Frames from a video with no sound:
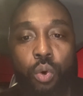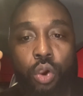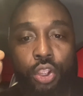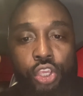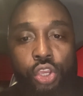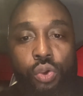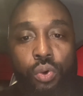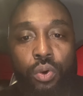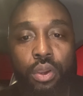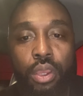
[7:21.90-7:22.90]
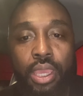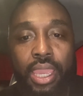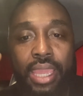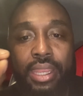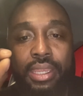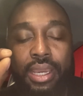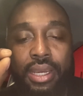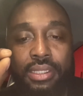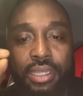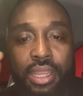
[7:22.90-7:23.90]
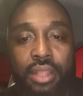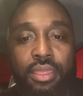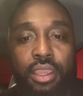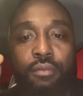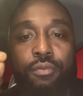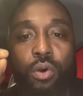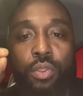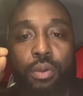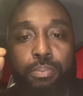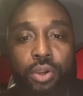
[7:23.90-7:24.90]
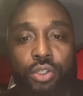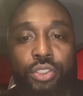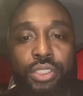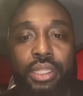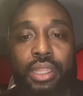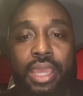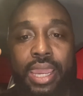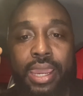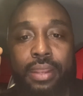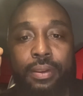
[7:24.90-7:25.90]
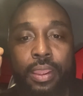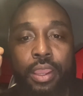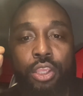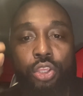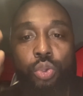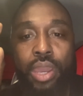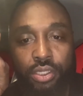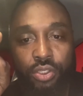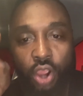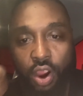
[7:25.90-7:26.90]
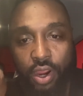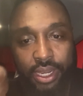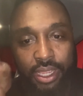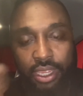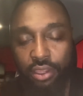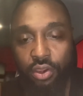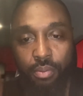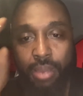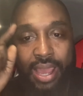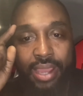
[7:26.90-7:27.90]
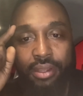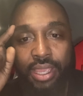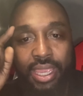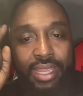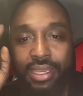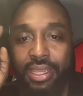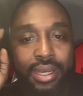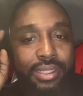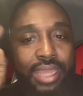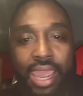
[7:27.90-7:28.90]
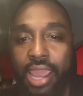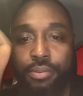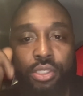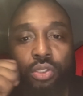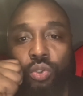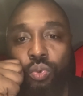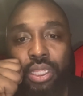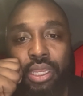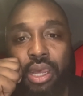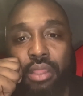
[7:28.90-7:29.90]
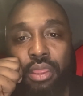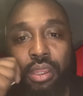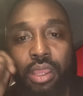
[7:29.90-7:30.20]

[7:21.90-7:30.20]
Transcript: you, and it does nothing for the person that you have targeted in your mind. It does absolutely nothing.